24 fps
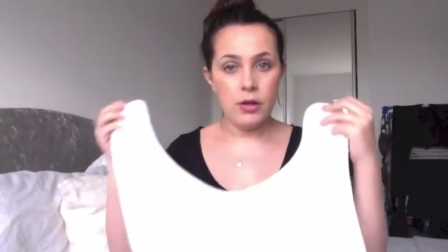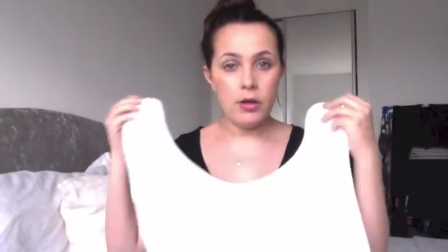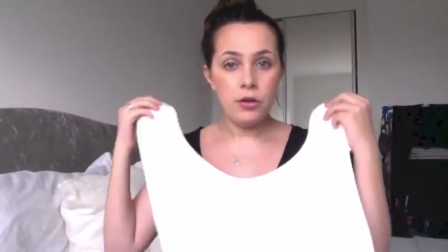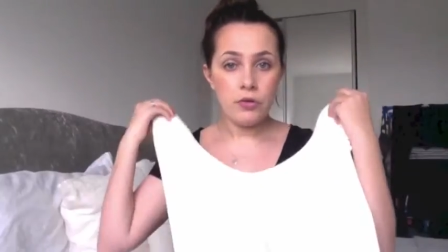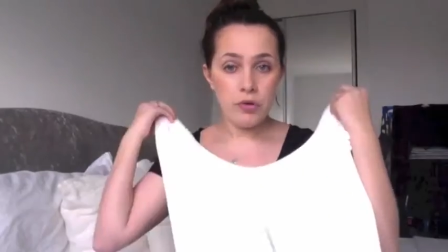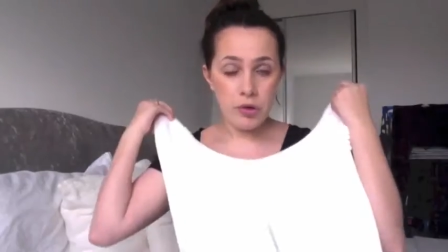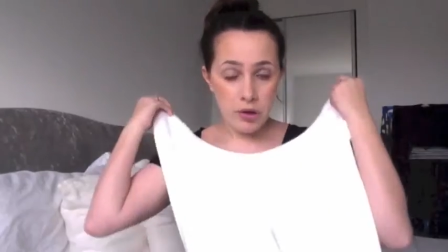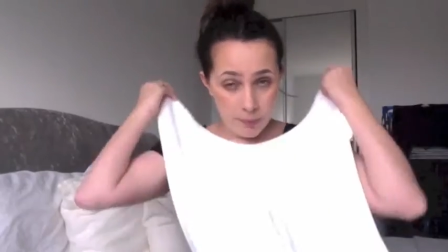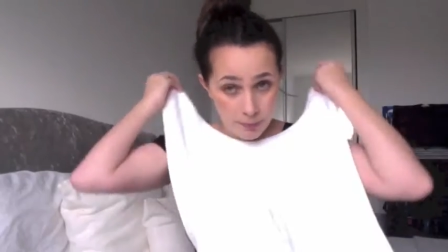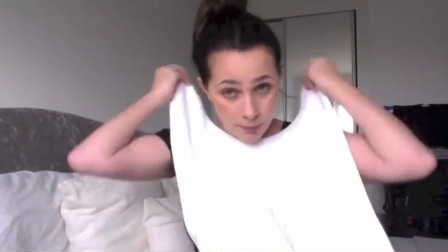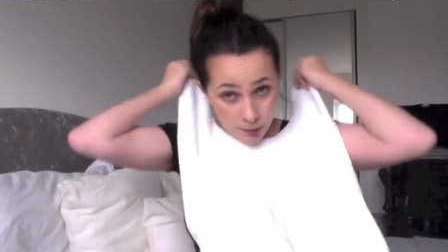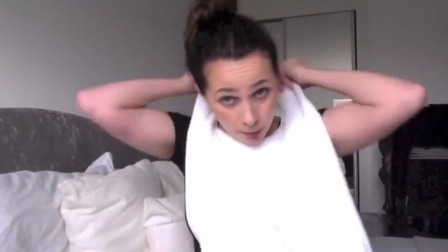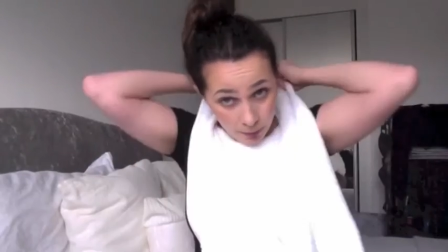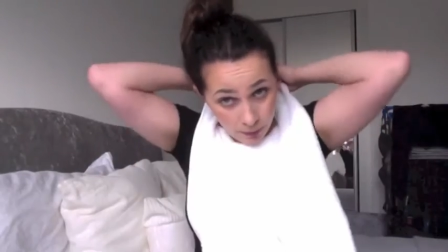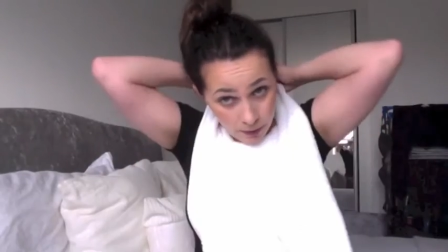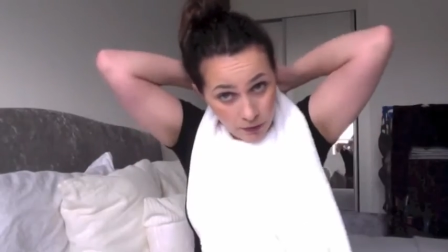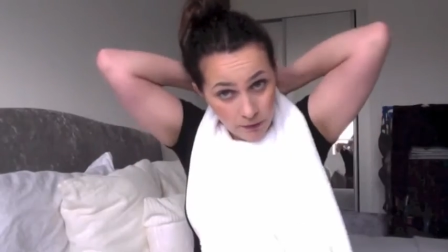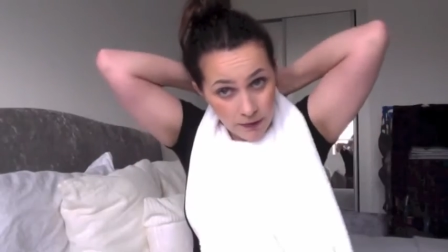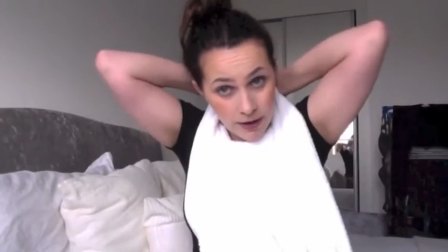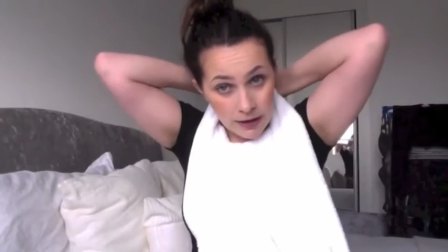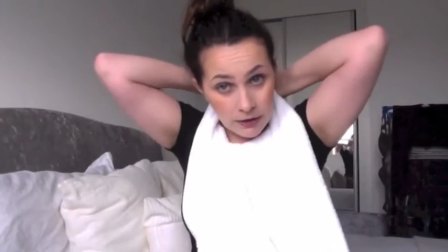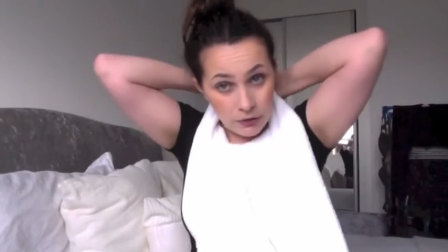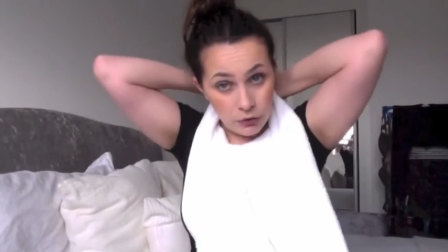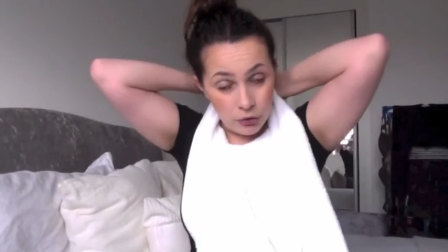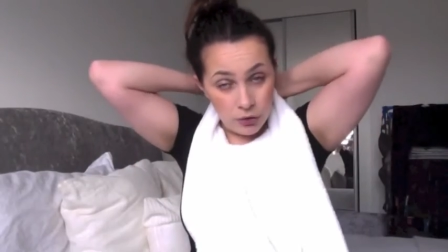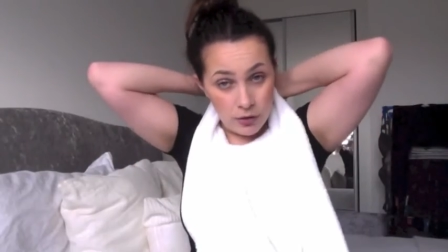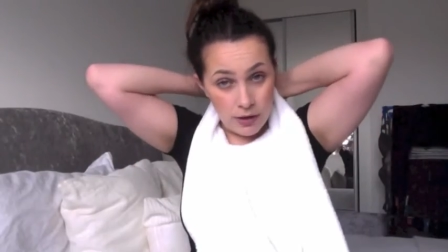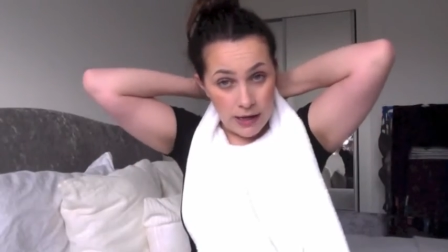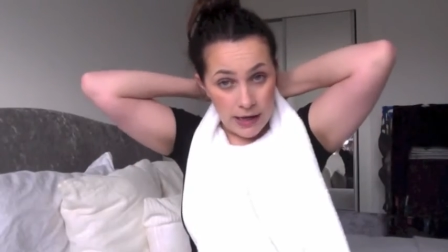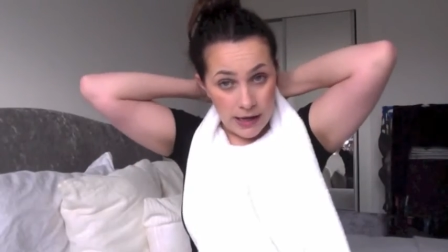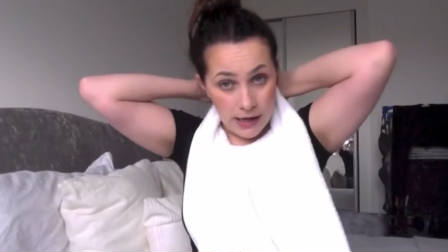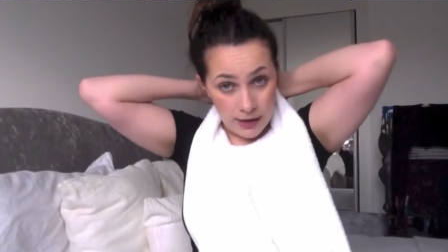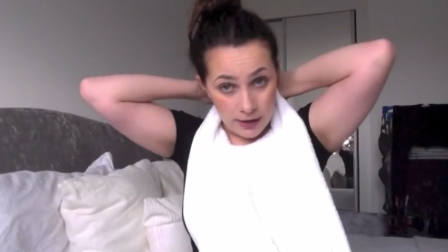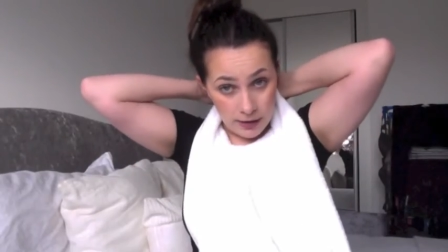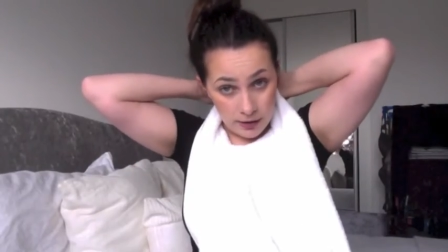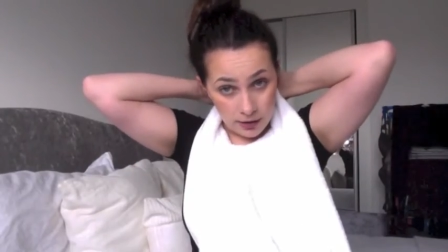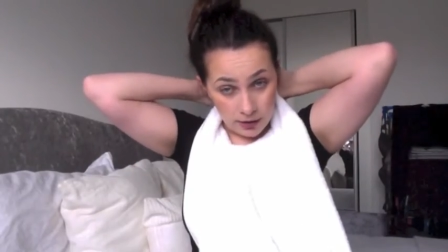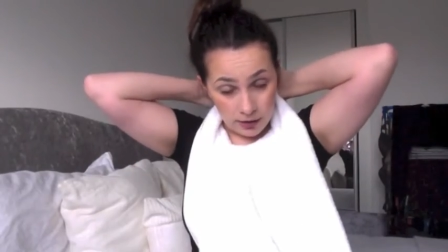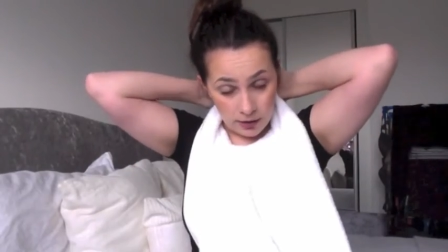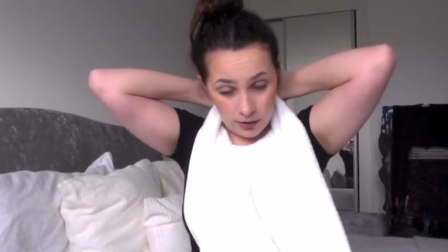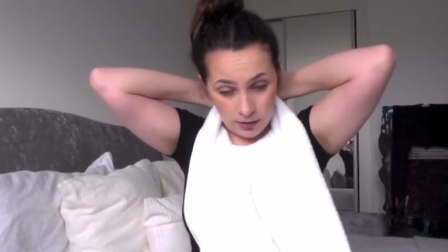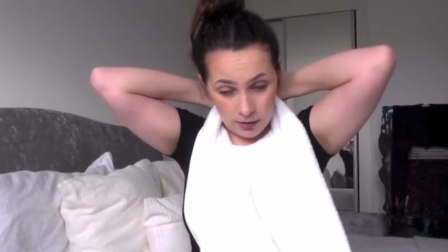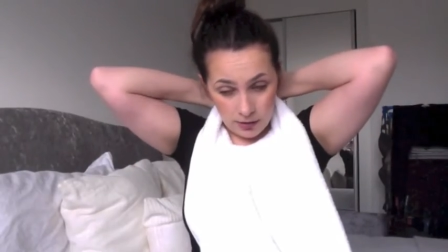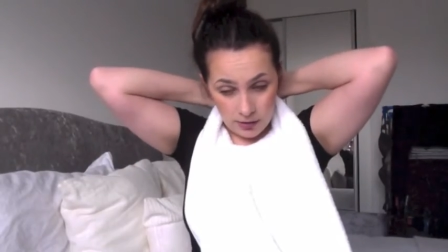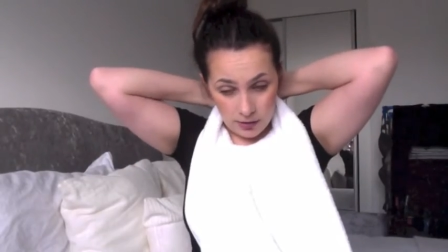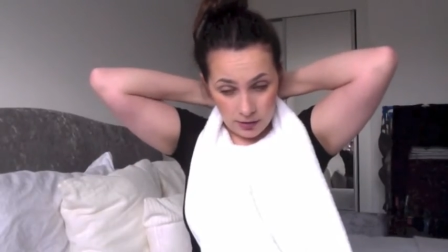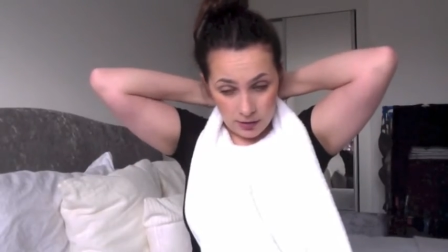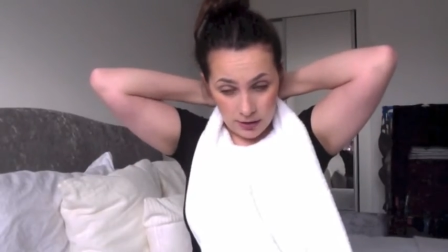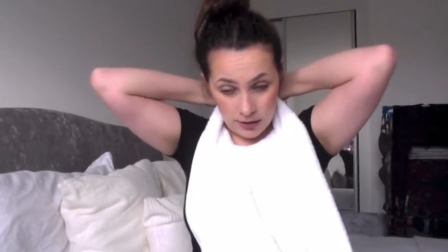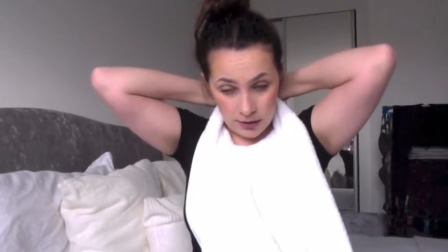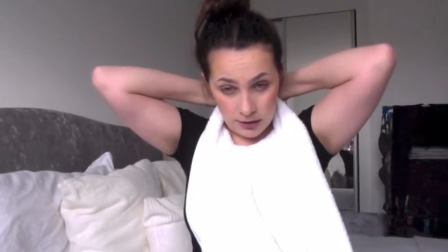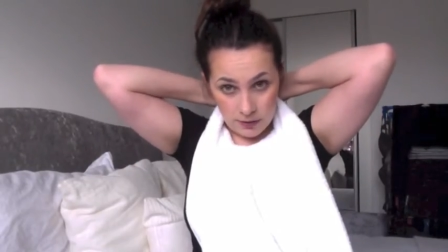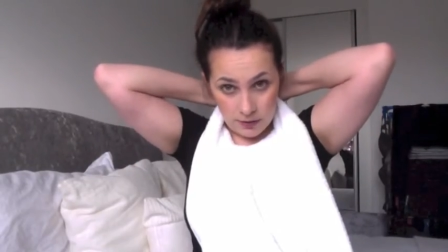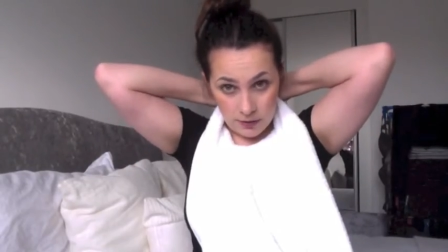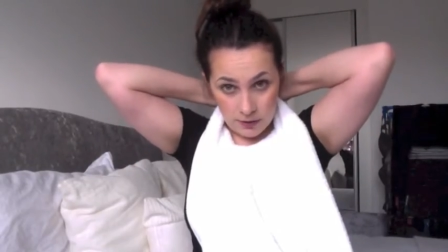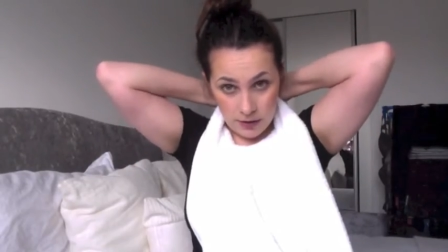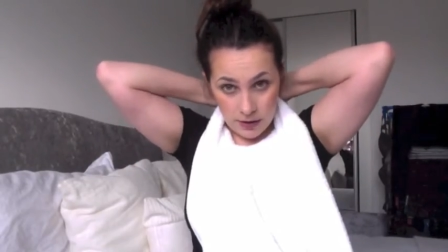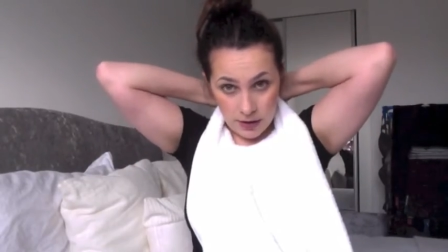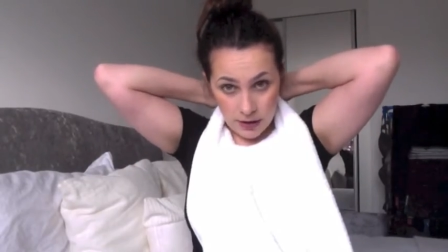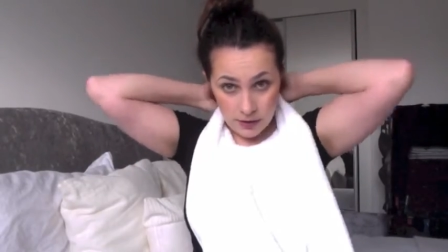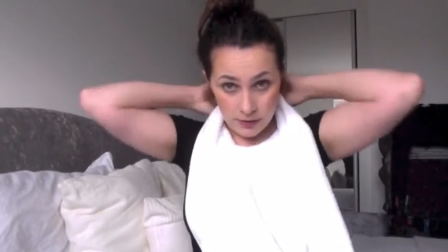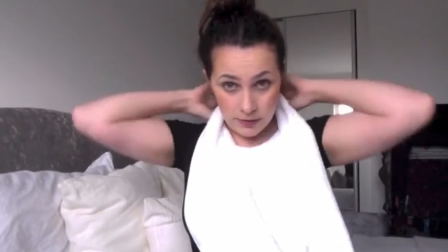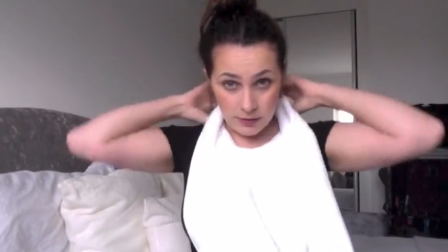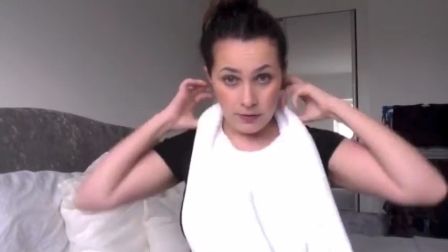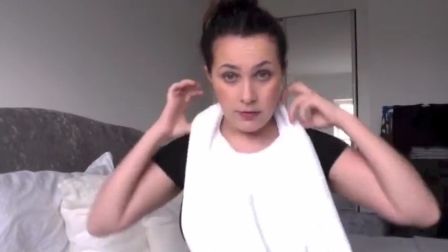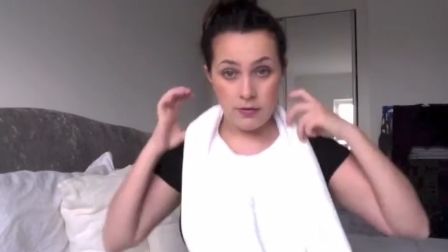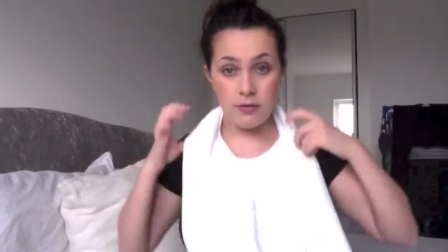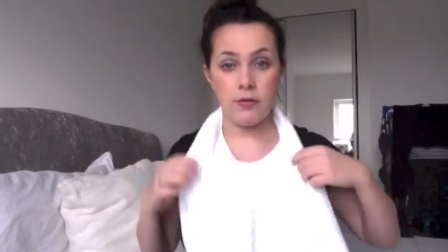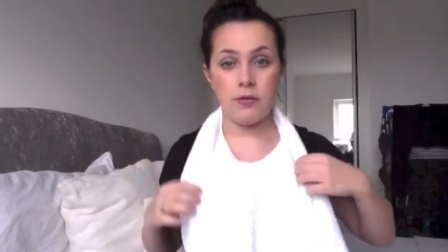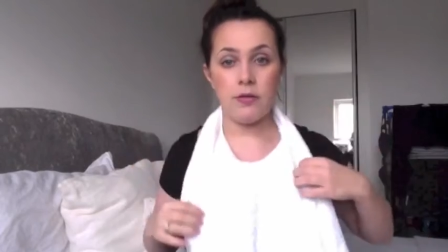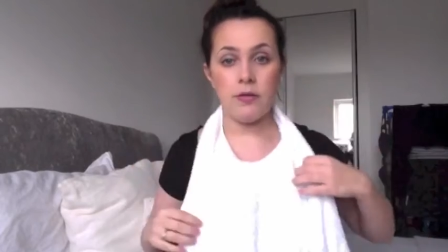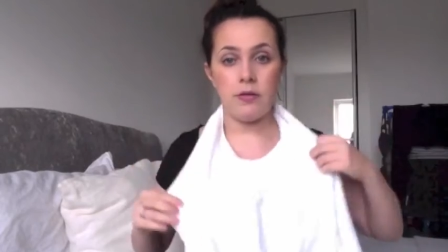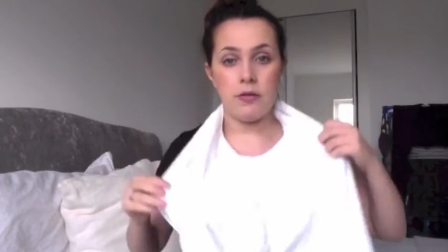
So you pop it round your neck, like this